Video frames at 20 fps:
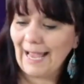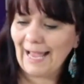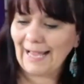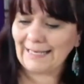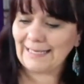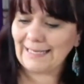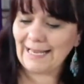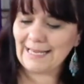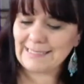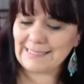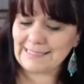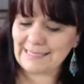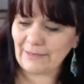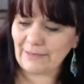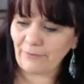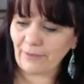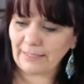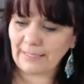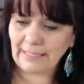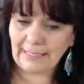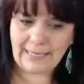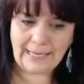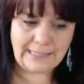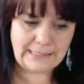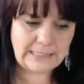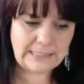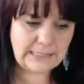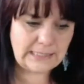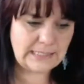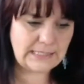And let's see if I can
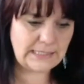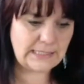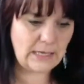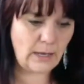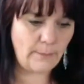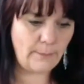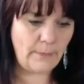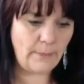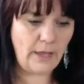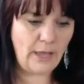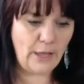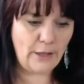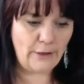get to some